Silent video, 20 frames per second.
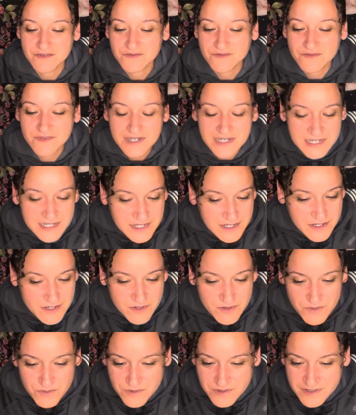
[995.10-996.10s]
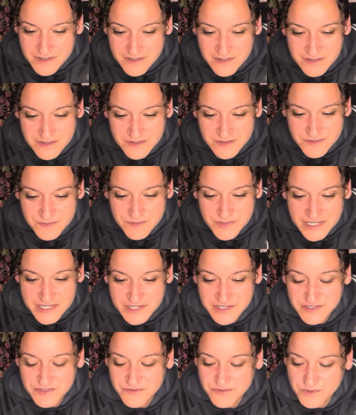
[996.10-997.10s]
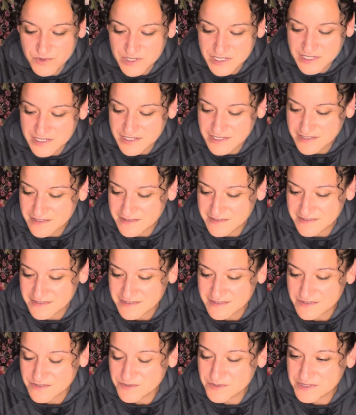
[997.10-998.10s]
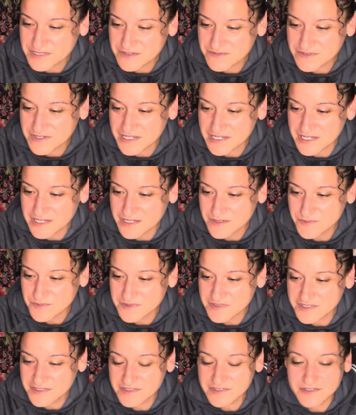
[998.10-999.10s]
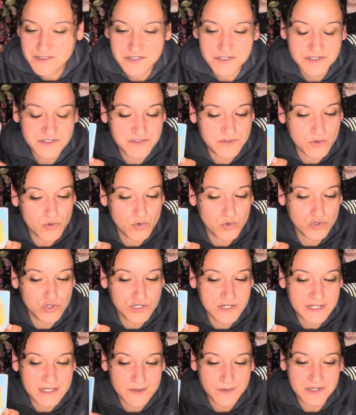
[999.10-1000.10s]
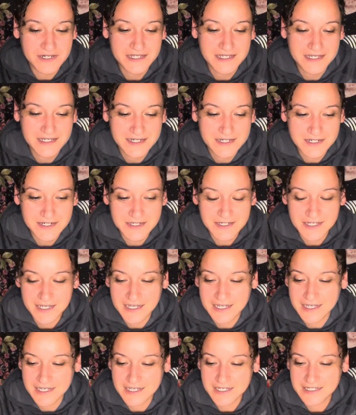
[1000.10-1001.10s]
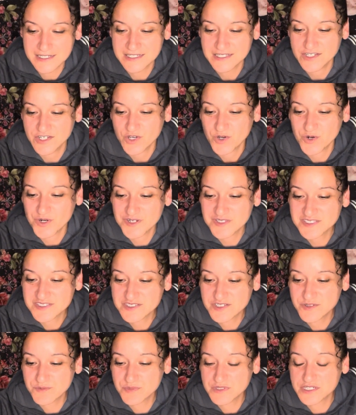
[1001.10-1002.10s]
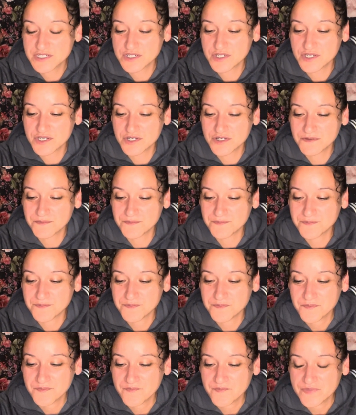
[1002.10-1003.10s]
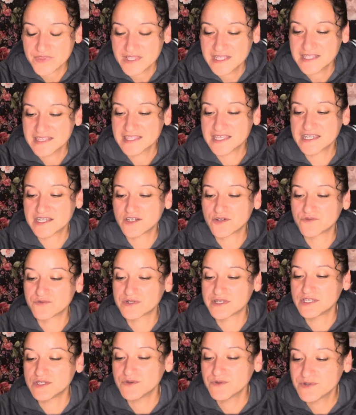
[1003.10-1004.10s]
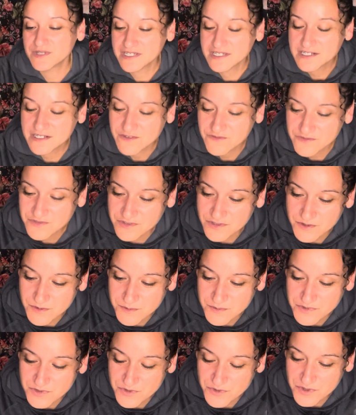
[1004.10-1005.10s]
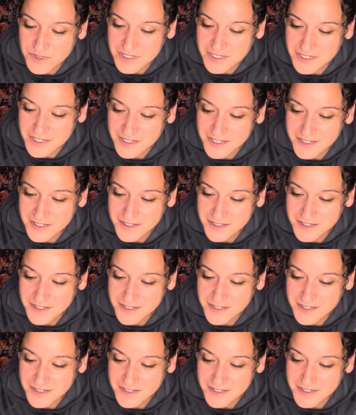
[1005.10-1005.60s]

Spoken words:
Wow. Page of Wands, Three of Cups. This is your soul tribe right here, dog. Or this could be like a reunion of some sort.